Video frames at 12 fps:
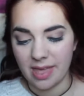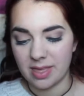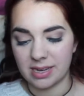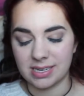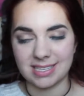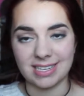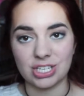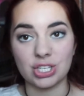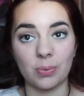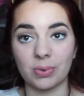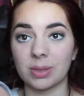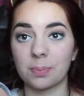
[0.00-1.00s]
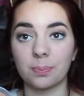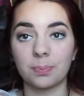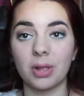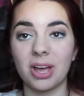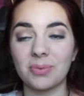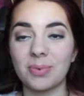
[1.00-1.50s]
And then I decided to go with the
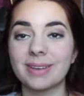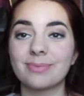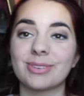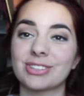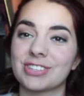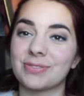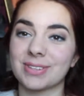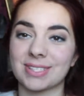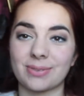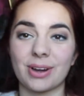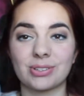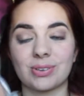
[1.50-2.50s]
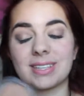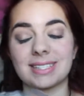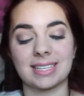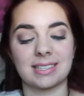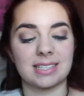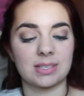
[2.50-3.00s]
blonde one, which was the wrong choice
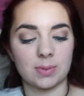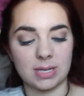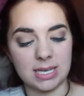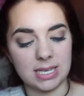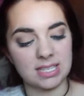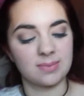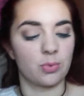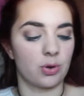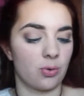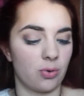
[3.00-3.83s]
because this one is more